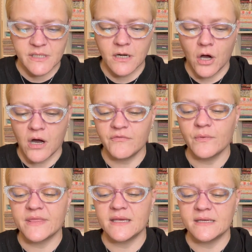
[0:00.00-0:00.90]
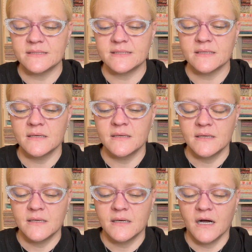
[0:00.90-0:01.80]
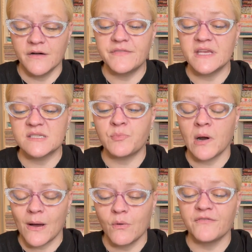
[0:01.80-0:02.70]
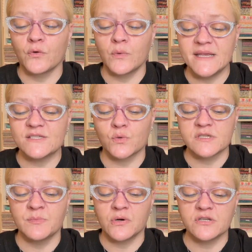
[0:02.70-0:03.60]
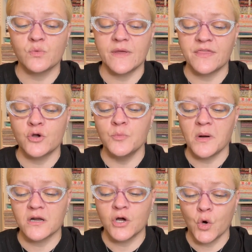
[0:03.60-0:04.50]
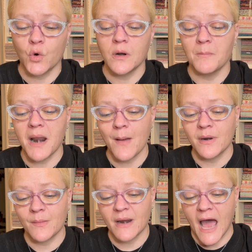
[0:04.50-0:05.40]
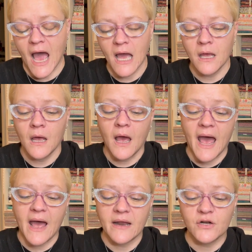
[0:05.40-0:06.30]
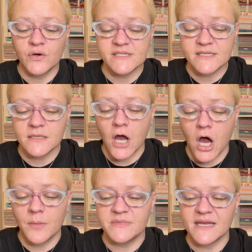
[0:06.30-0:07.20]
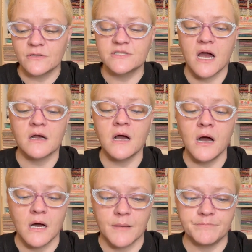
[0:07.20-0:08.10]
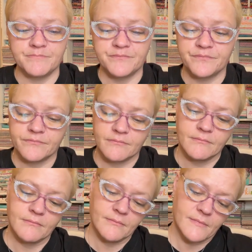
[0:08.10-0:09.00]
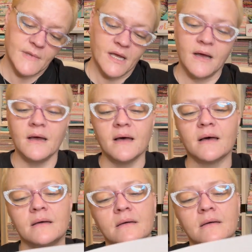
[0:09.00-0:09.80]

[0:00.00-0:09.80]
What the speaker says: off of these powerful resource books with the coupon code blah blah blah at kristenomdahl.com. Huh.